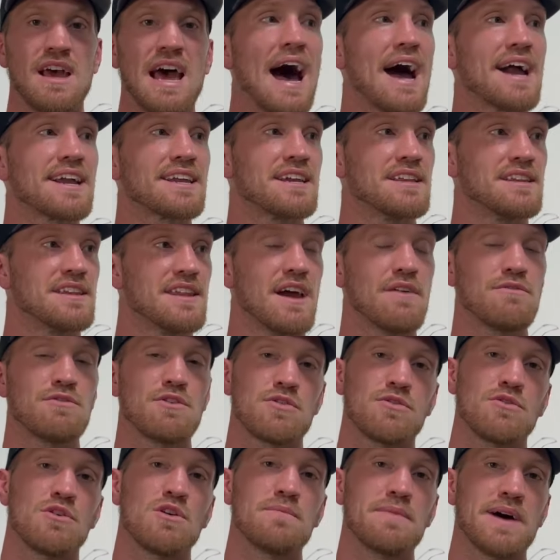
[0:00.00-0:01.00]
I can never
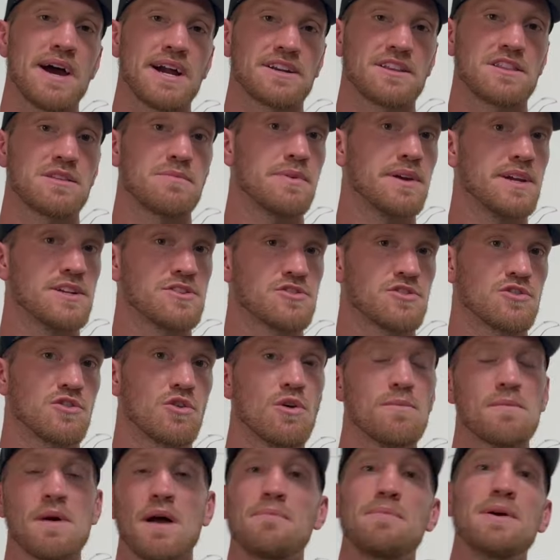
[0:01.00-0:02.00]
throw it back to the pitcher,
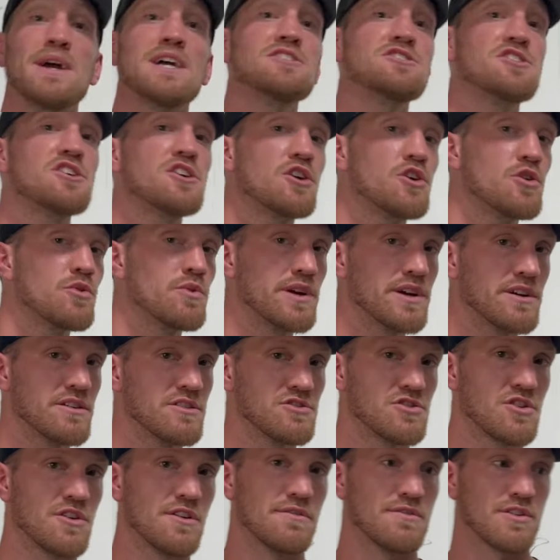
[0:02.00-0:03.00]
or my pitching career
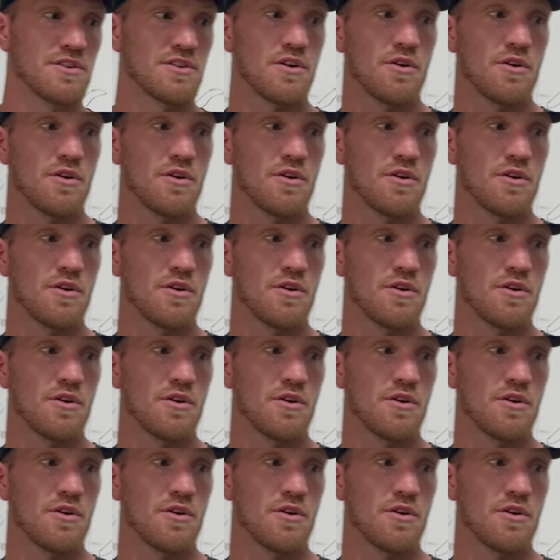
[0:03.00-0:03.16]
is over,